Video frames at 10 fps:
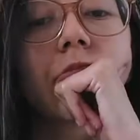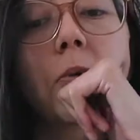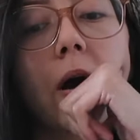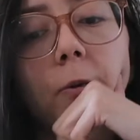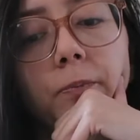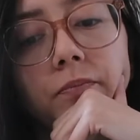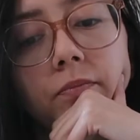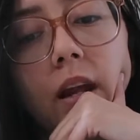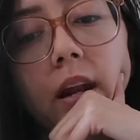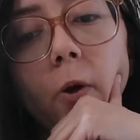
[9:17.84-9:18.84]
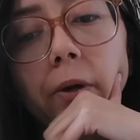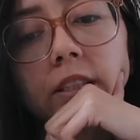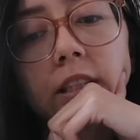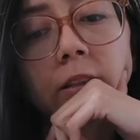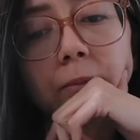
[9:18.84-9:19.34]
Wow. And now he
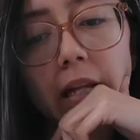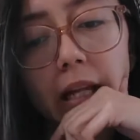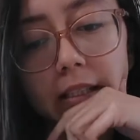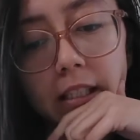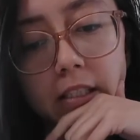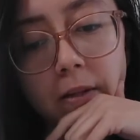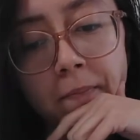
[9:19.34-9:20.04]
sent me like this.